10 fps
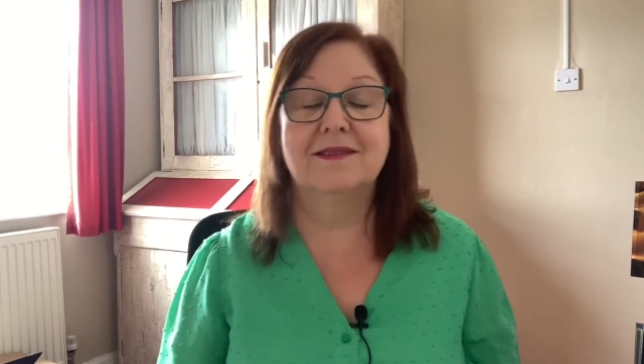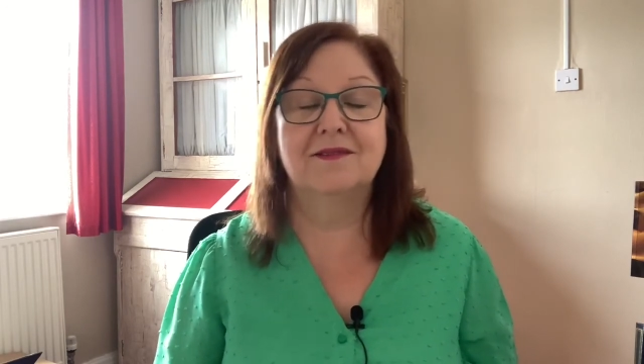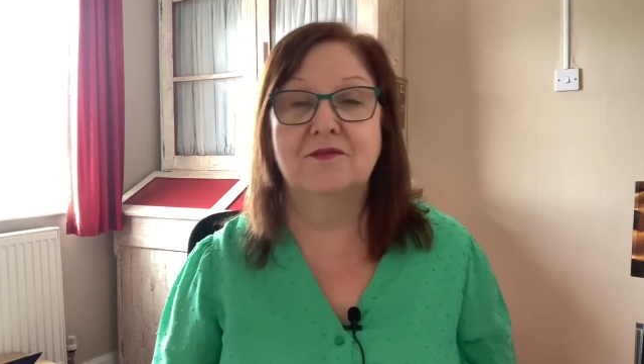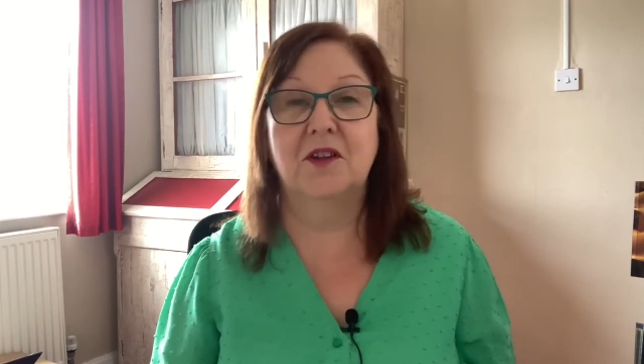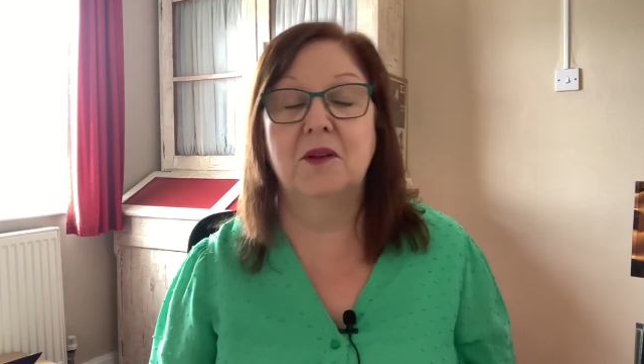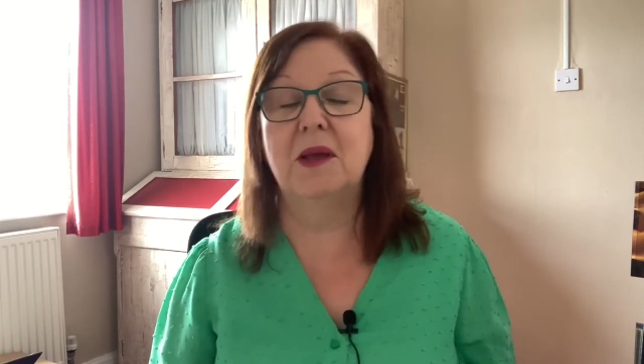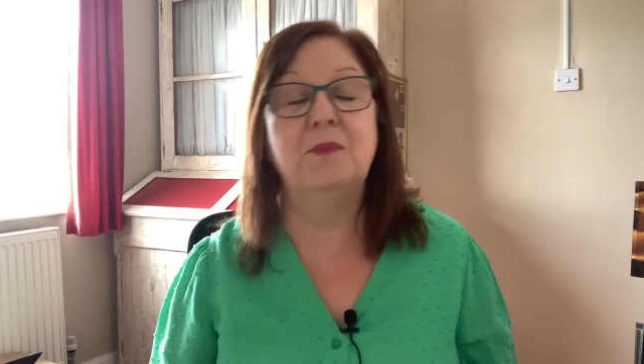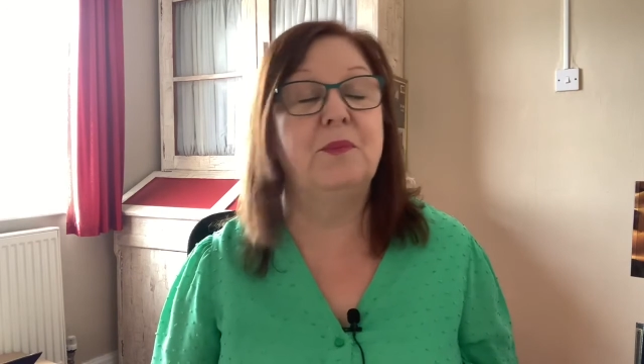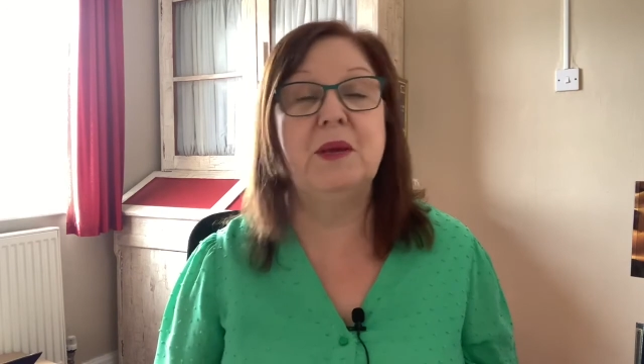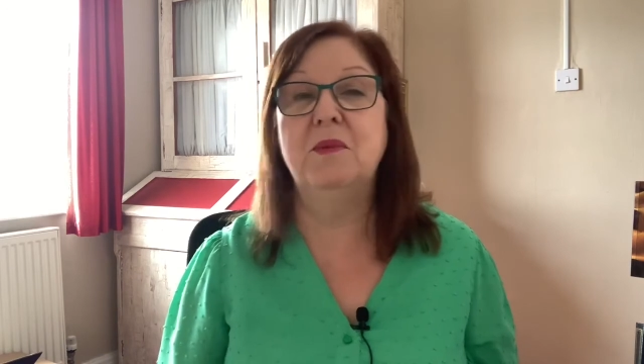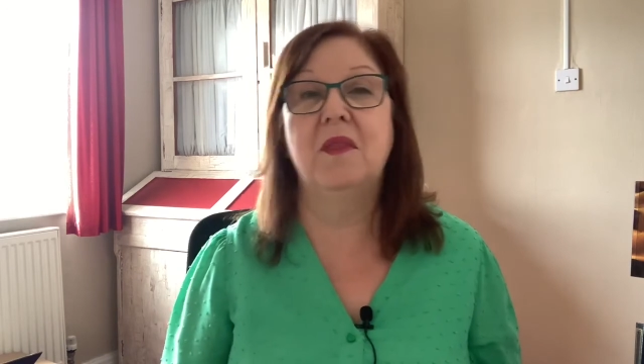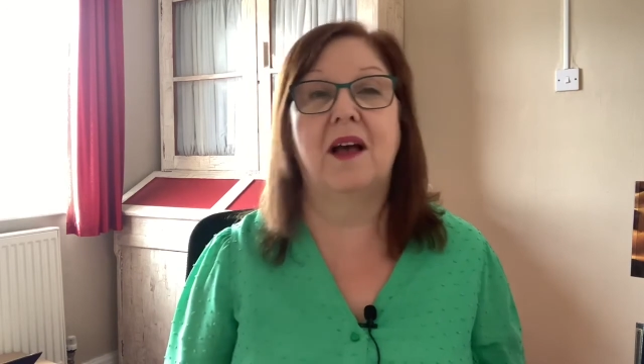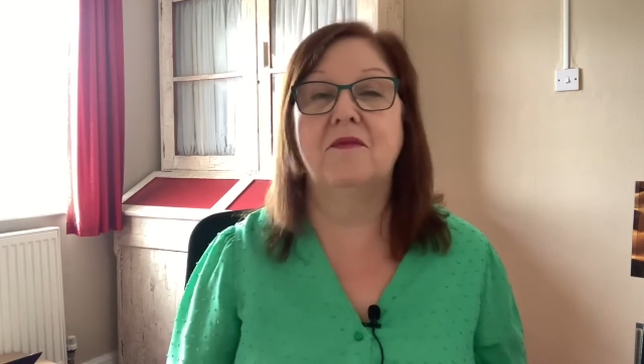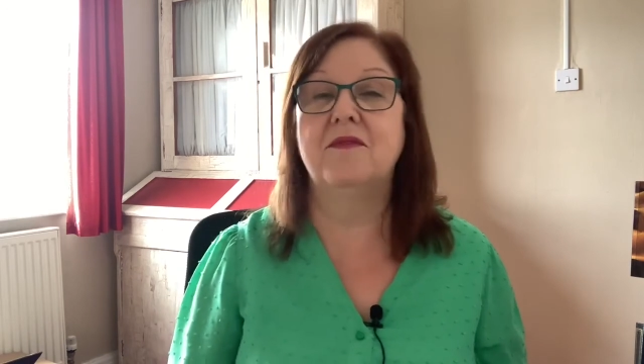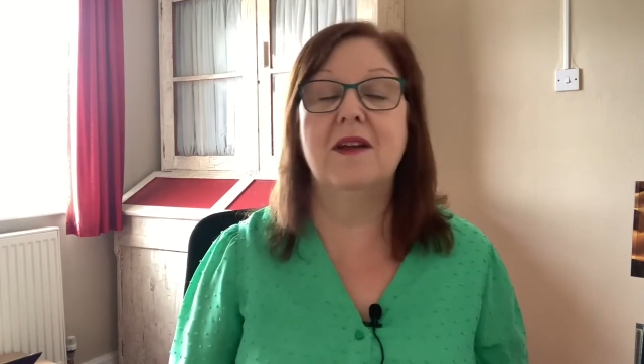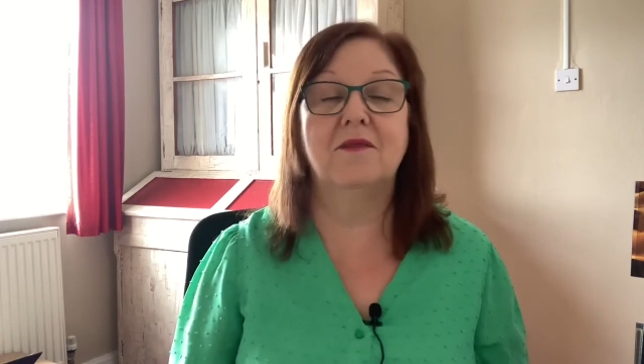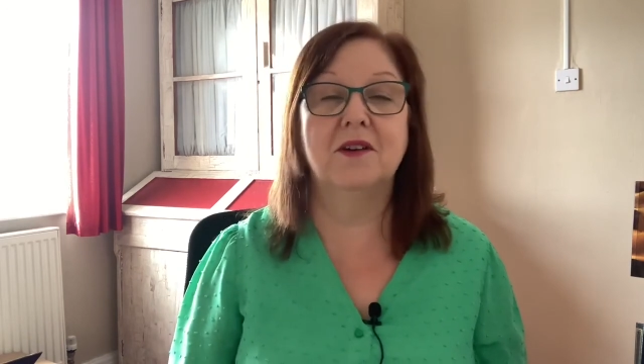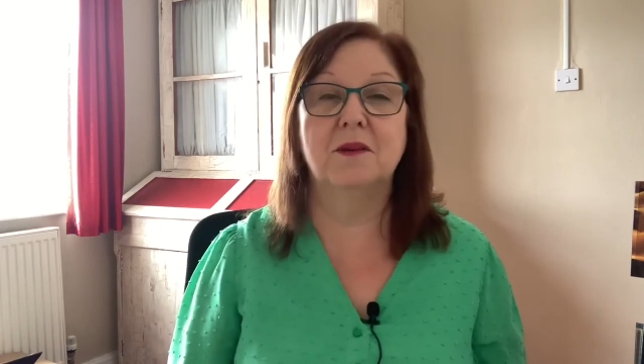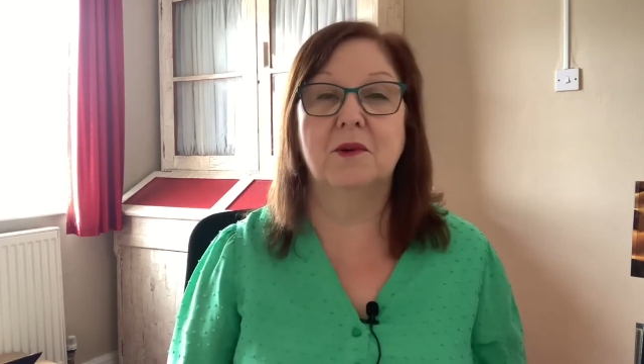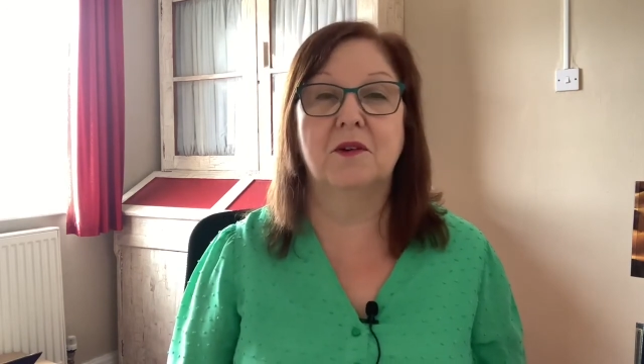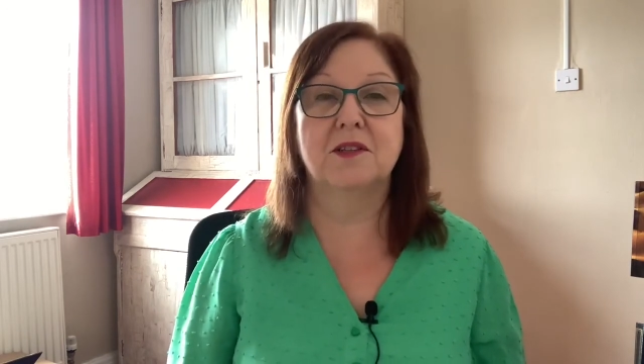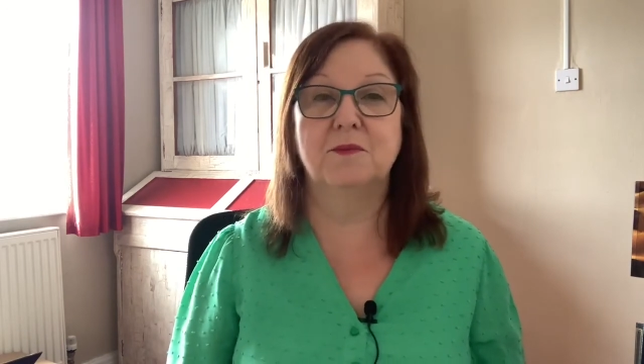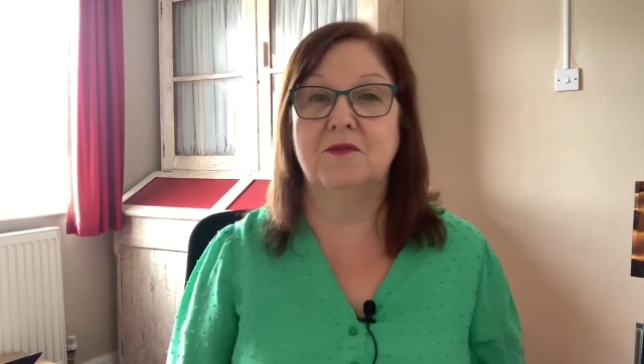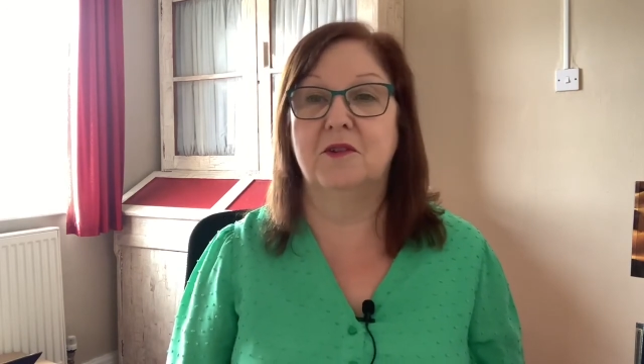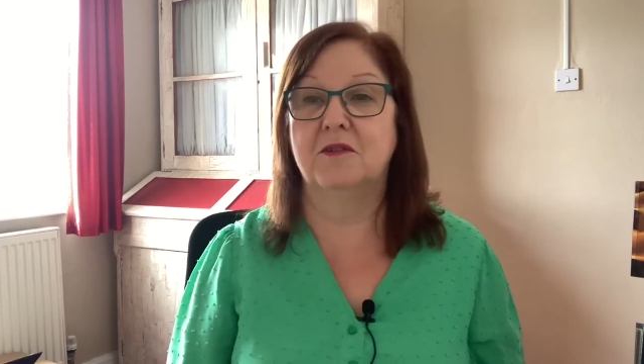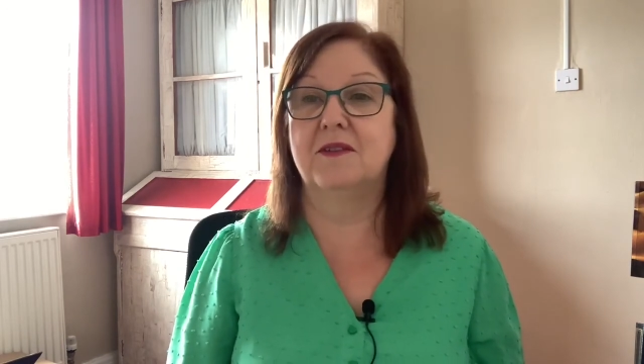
follow, and people that I've never come across before,